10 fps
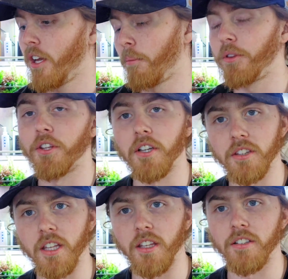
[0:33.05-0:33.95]
But the good
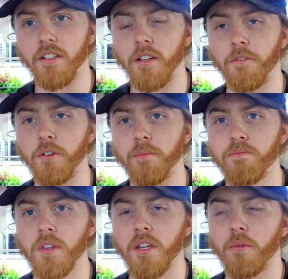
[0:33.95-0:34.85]
thing is,
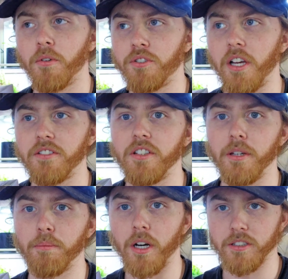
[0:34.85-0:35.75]
once you guys see the
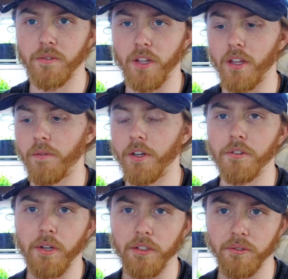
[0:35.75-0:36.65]
unboxing for the other video,
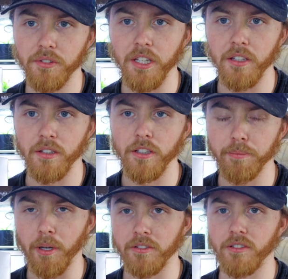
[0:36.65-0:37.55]
you guys will see it in this
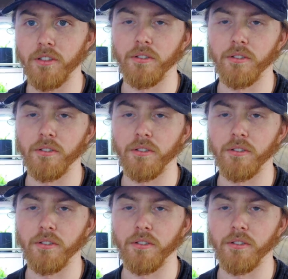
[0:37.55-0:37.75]
boxing too.